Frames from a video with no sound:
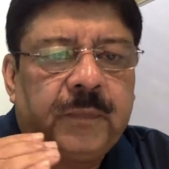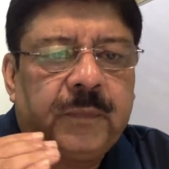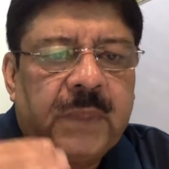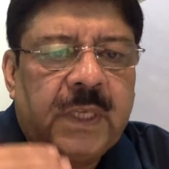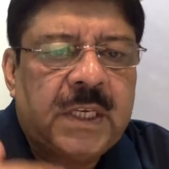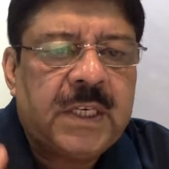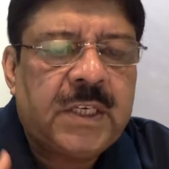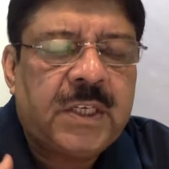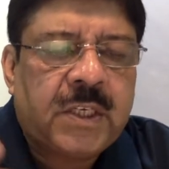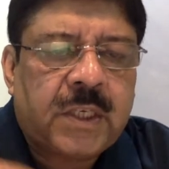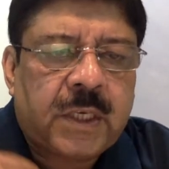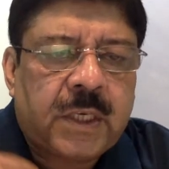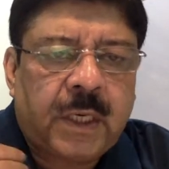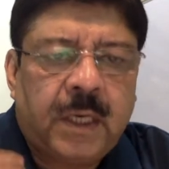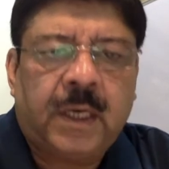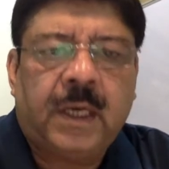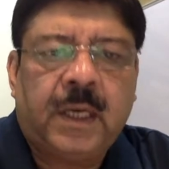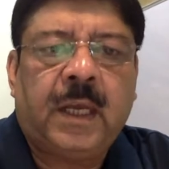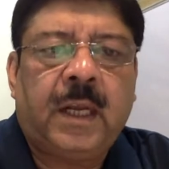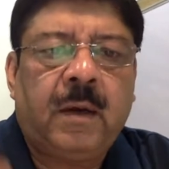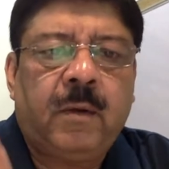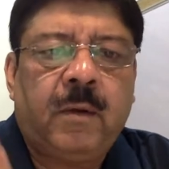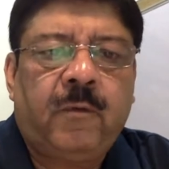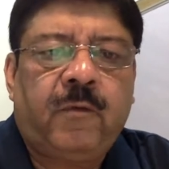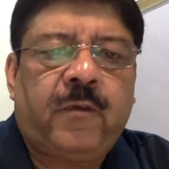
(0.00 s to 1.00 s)

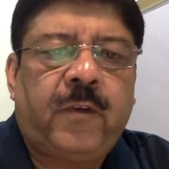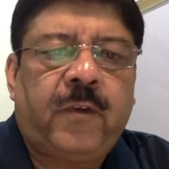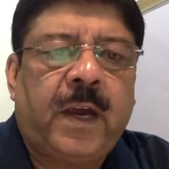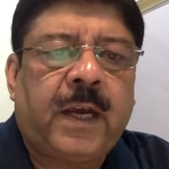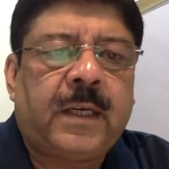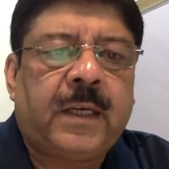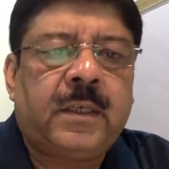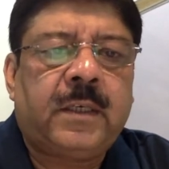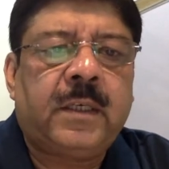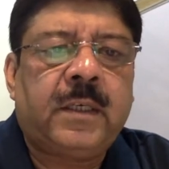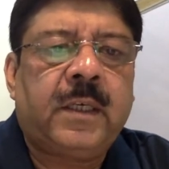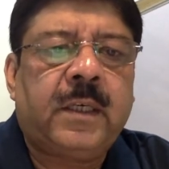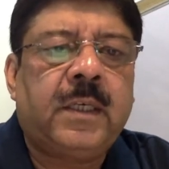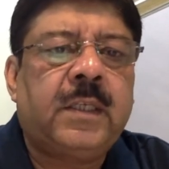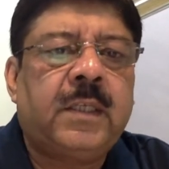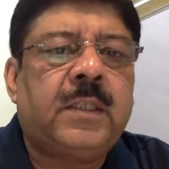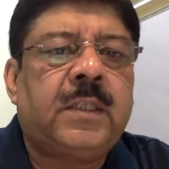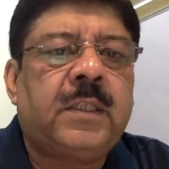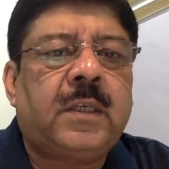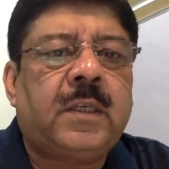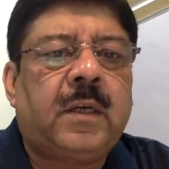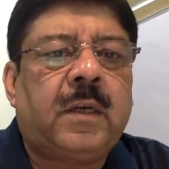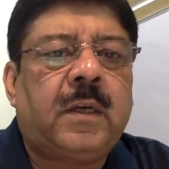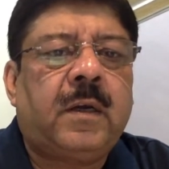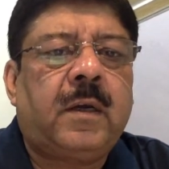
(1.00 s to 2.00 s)
internal factors,
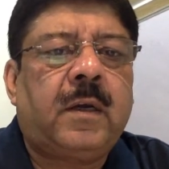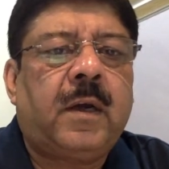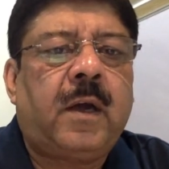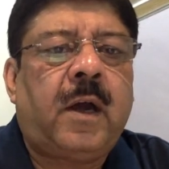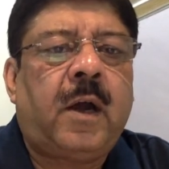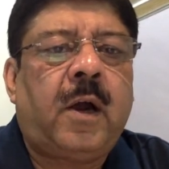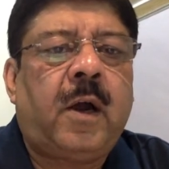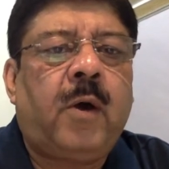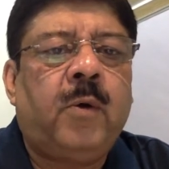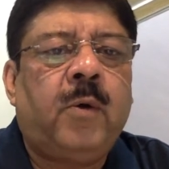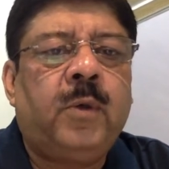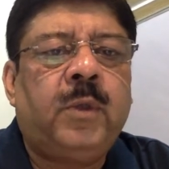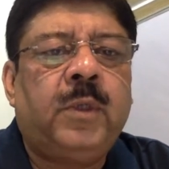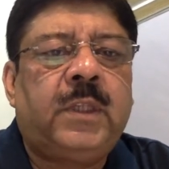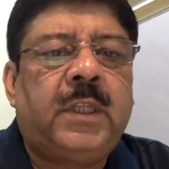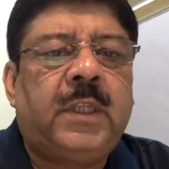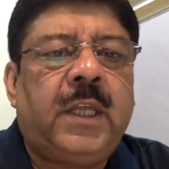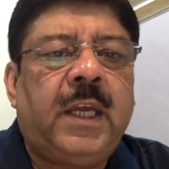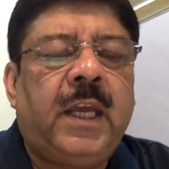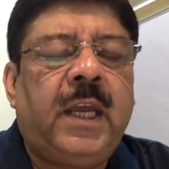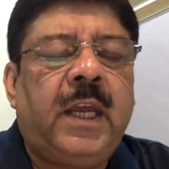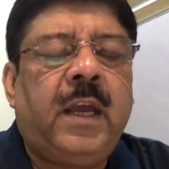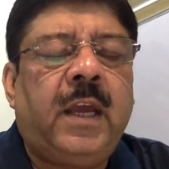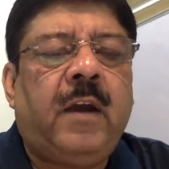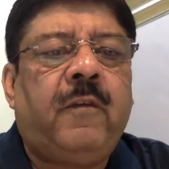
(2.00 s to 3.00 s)
how
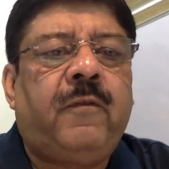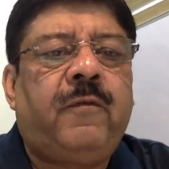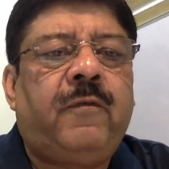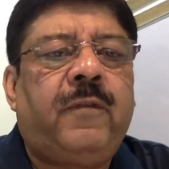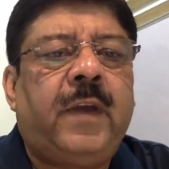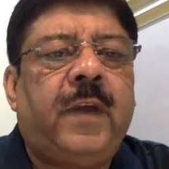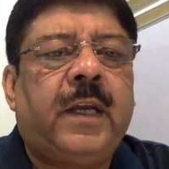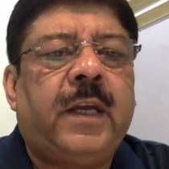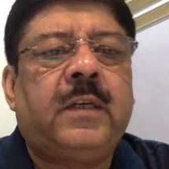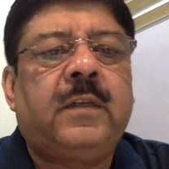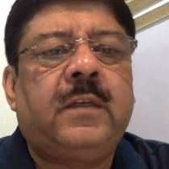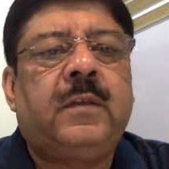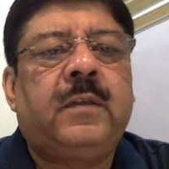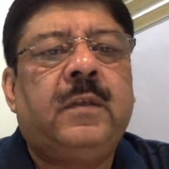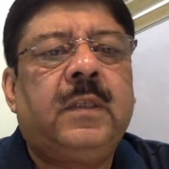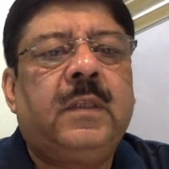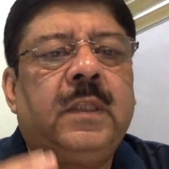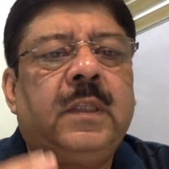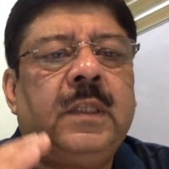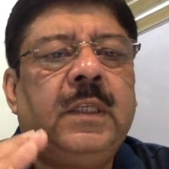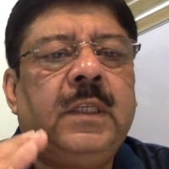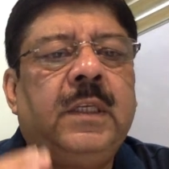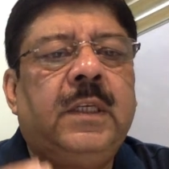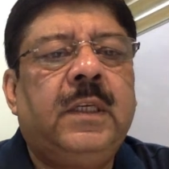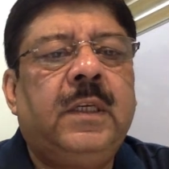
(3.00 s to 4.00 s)
they affect
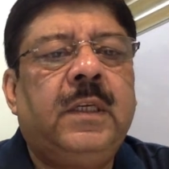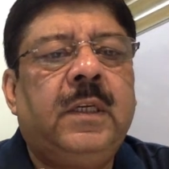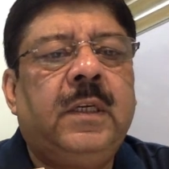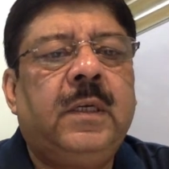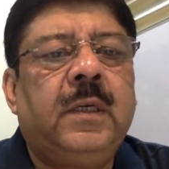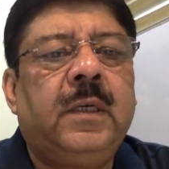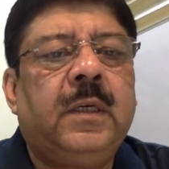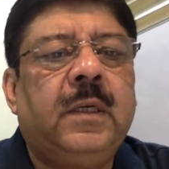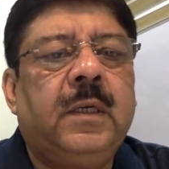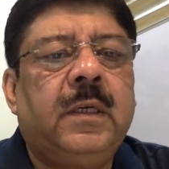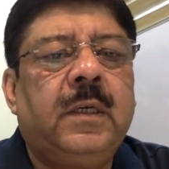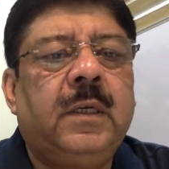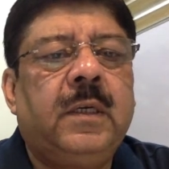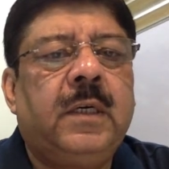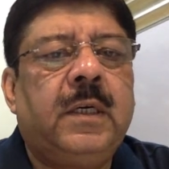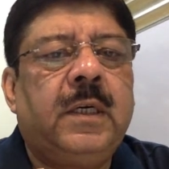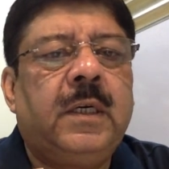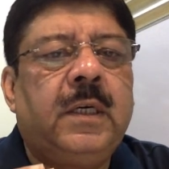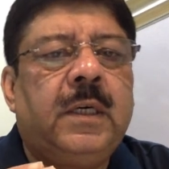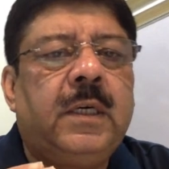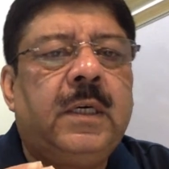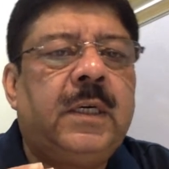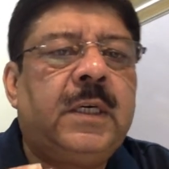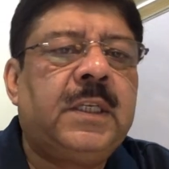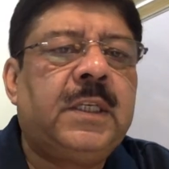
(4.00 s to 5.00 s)
the
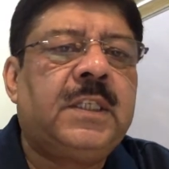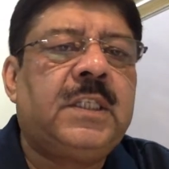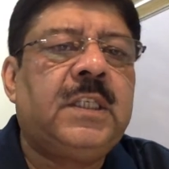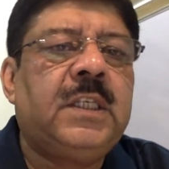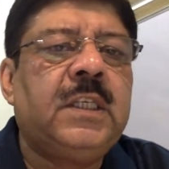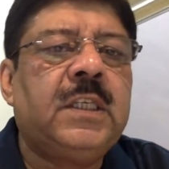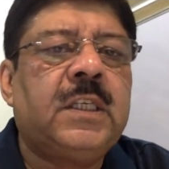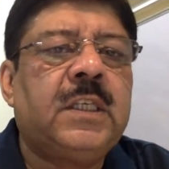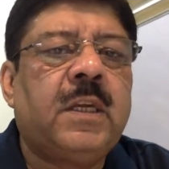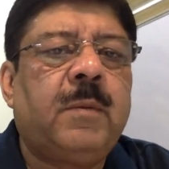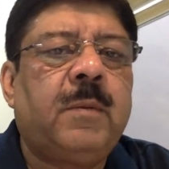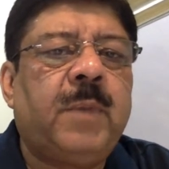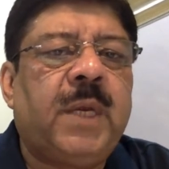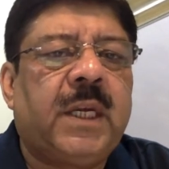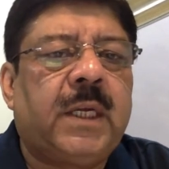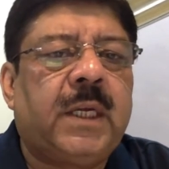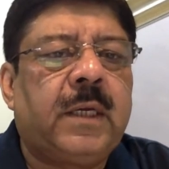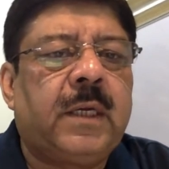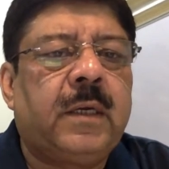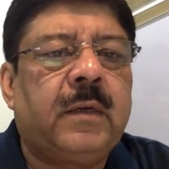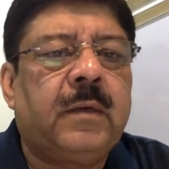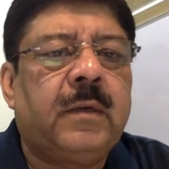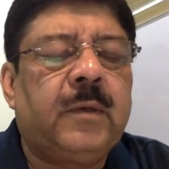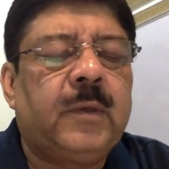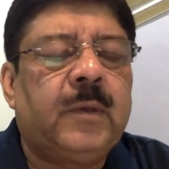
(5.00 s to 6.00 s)
decision making.